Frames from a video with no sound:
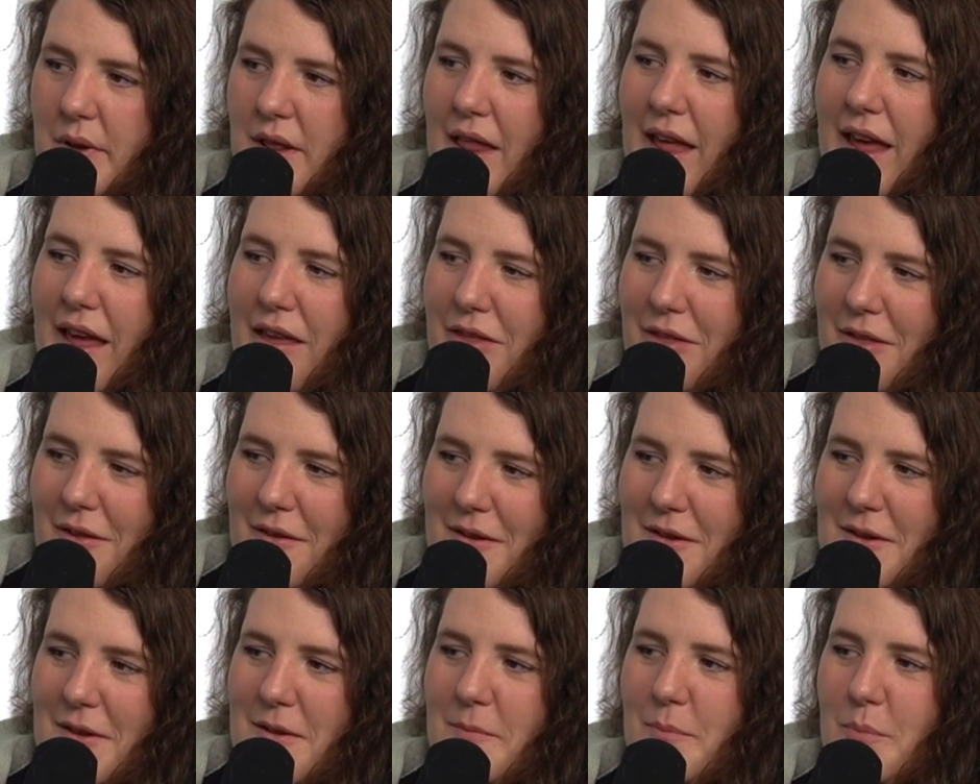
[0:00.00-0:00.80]
Press
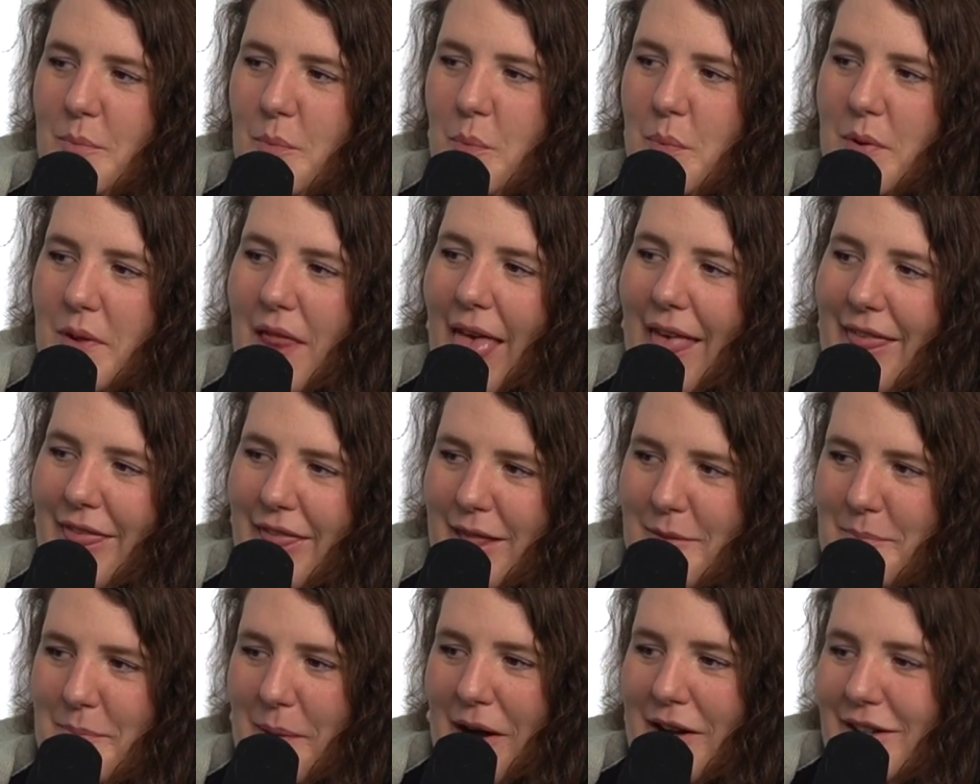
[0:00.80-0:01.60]

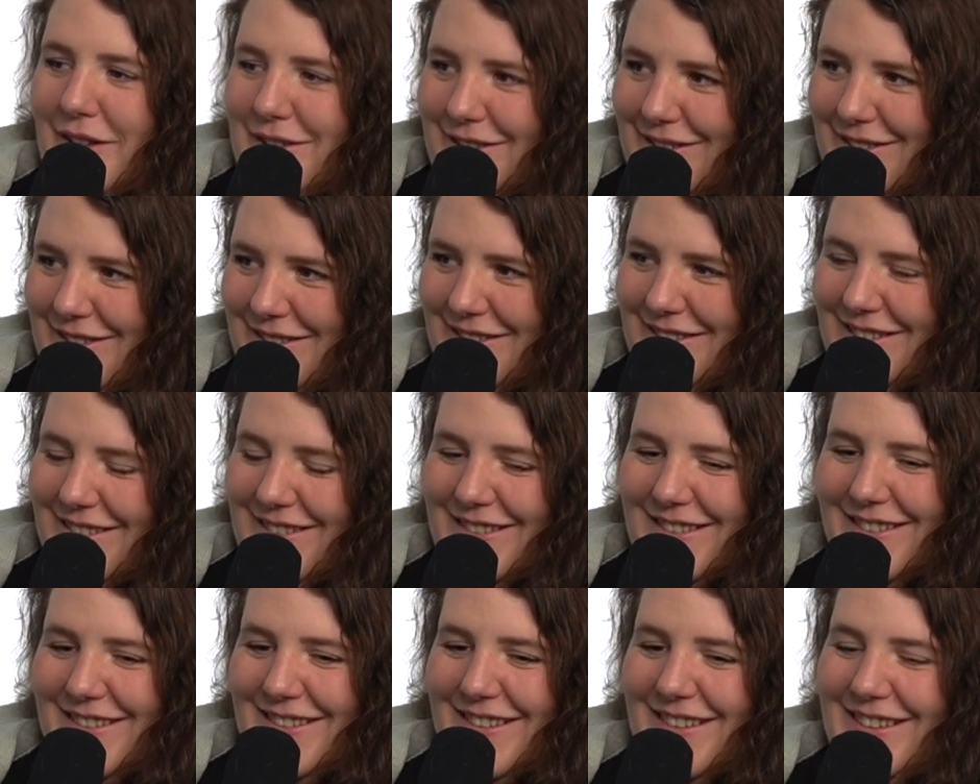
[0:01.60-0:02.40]
the button.
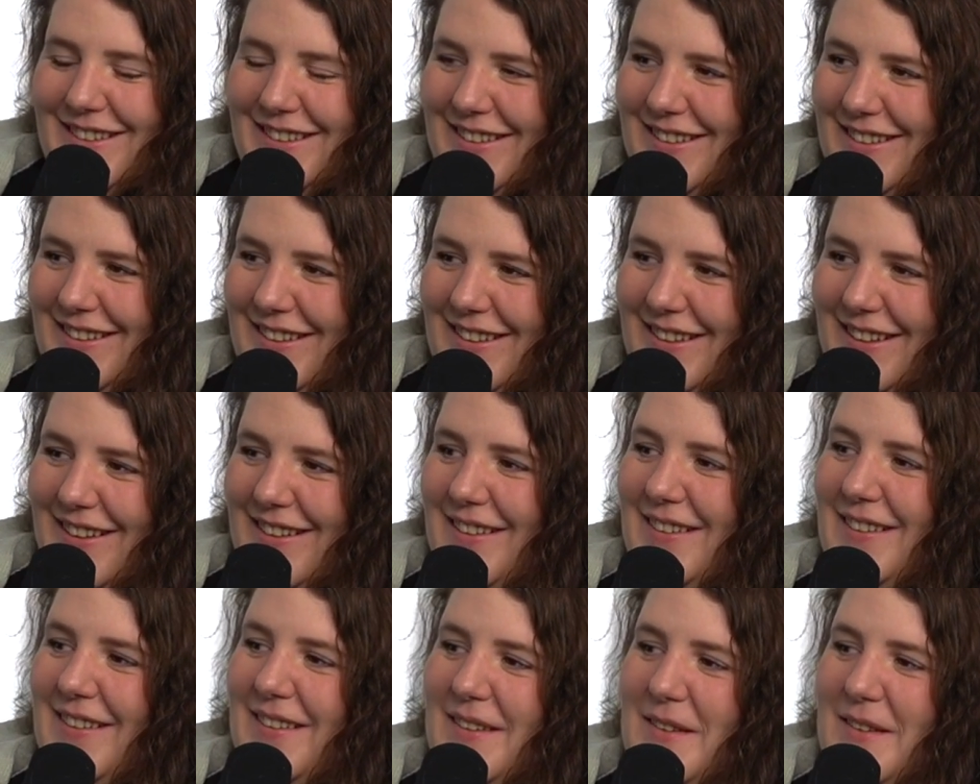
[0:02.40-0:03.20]
What's your problem?